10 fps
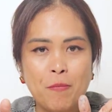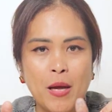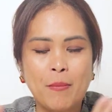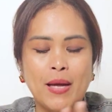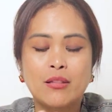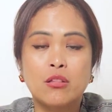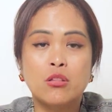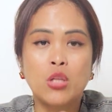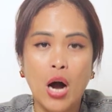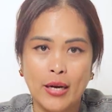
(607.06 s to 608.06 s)
the payment,
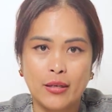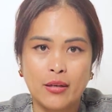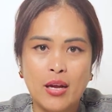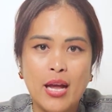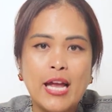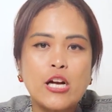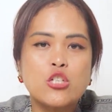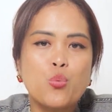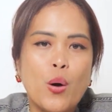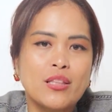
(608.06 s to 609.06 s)
done.
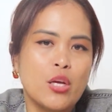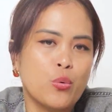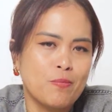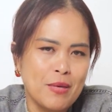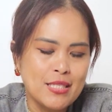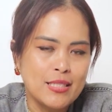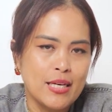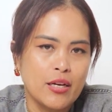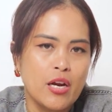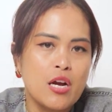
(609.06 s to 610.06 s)
Here's what they were
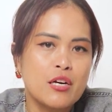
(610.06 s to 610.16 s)
missing.